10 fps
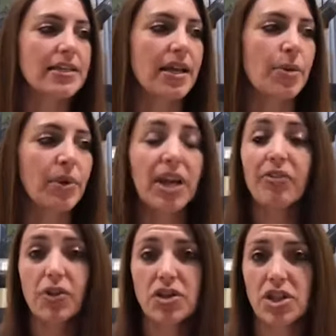when I
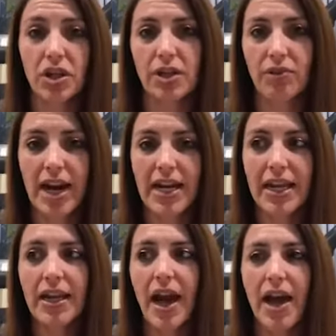first started
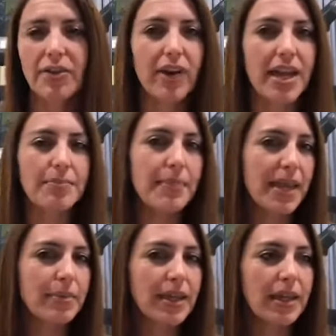writing, I'd write
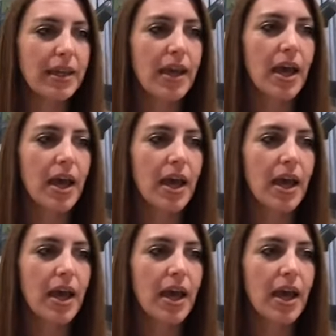maybe